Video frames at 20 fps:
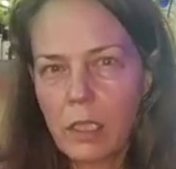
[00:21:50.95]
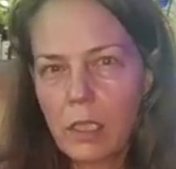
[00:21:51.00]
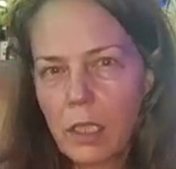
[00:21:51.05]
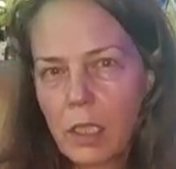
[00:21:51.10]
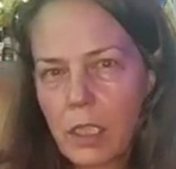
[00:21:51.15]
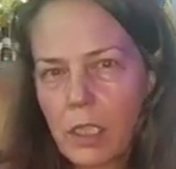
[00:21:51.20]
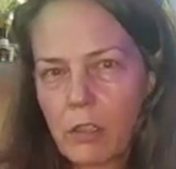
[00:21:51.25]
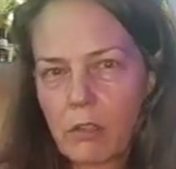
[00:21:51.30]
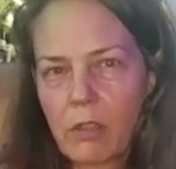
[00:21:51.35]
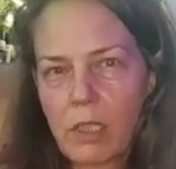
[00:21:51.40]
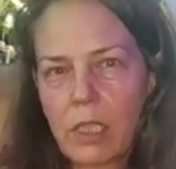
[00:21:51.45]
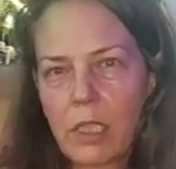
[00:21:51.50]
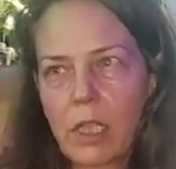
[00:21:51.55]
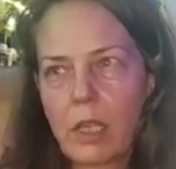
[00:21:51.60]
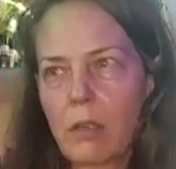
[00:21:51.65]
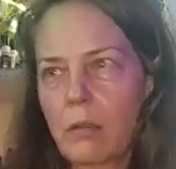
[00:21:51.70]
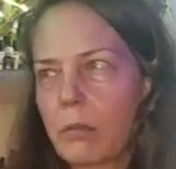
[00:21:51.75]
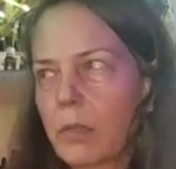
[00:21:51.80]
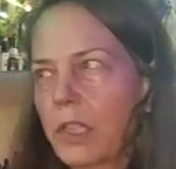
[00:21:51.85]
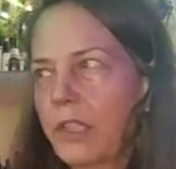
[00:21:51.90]
hearing
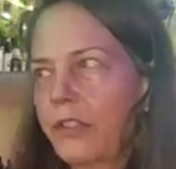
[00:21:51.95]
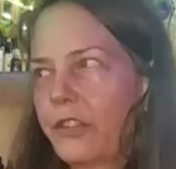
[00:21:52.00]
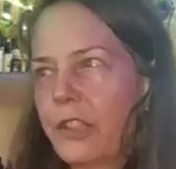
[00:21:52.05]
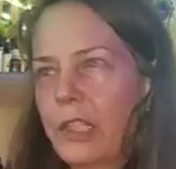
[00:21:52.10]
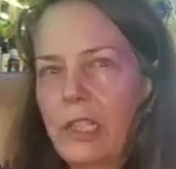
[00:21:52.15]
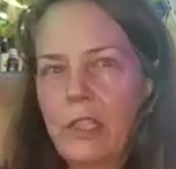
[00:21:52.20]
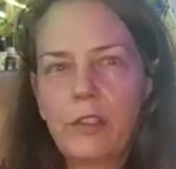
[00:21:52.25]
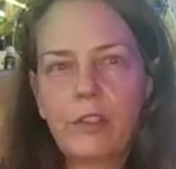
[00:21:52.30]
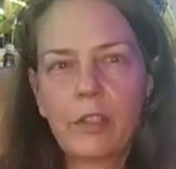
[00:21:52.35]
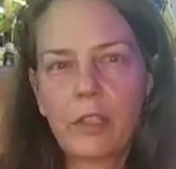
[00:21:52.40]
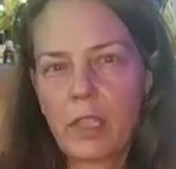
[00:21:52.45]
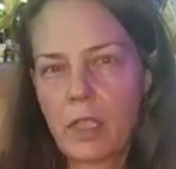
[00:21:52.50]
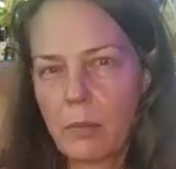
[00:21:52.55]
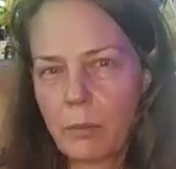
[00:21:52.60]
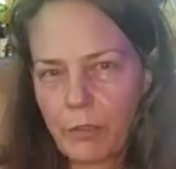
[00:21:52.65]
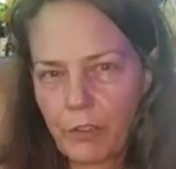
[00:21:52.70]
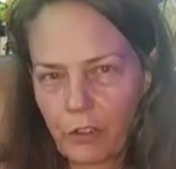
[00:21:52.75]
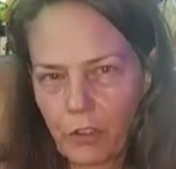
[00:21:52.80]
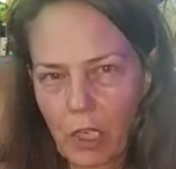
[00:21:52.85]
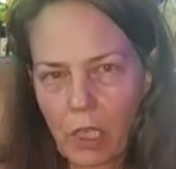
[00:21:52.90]
them, listening to
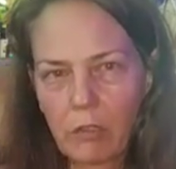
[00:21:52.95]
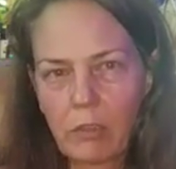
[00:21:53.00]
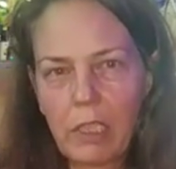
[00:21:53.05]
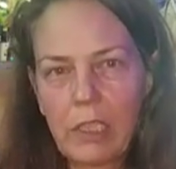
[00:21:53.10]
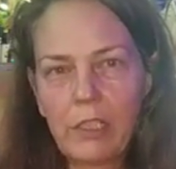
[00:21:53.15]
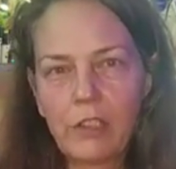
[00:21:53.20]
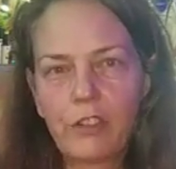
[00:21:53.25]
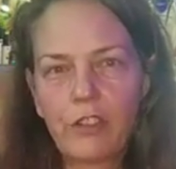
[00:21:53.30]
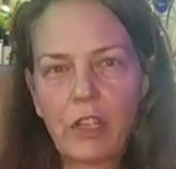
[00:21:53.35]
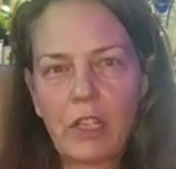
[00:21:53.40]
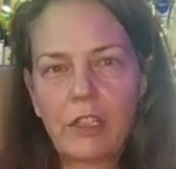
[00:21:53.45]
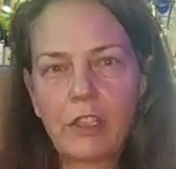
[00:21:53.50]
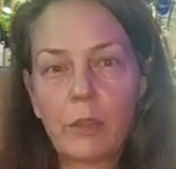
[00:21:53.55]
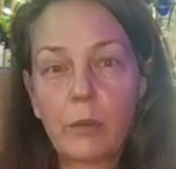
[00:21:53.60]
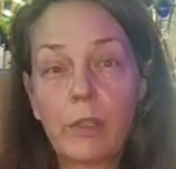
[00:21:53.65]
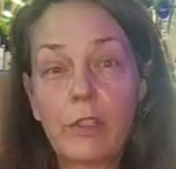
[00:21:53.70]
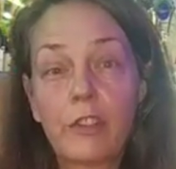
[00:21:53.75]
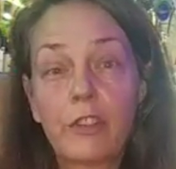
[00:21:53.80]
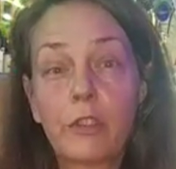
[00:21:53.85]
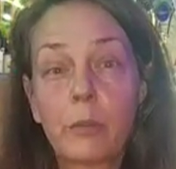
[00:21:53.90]
them, sharing a
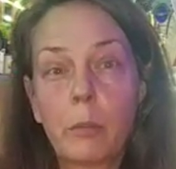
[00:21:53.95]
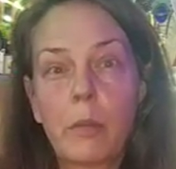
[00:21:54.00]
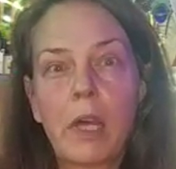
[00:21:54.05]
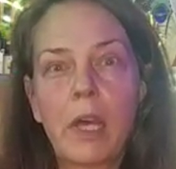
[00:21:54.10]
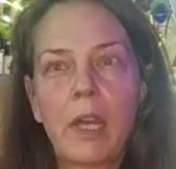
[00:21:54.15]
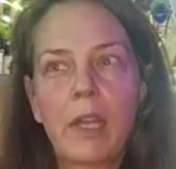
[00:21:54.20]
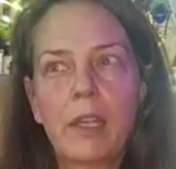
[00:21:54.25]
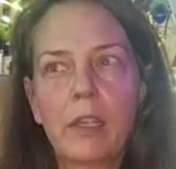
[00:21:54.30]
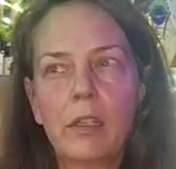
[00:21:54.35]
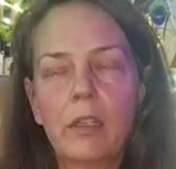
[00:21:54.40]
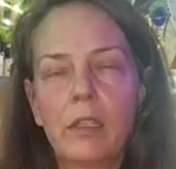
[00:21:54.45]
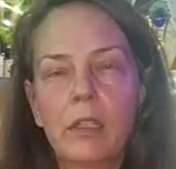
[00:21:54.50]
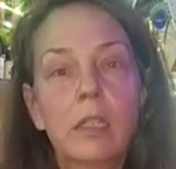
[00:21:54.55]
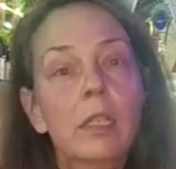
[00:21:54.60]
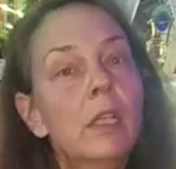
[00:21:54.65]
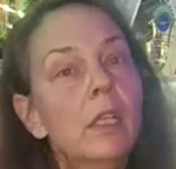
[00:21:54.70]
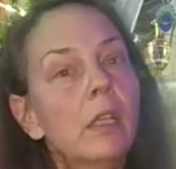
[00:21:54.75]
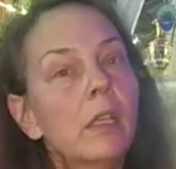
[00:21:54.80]
genuine smile,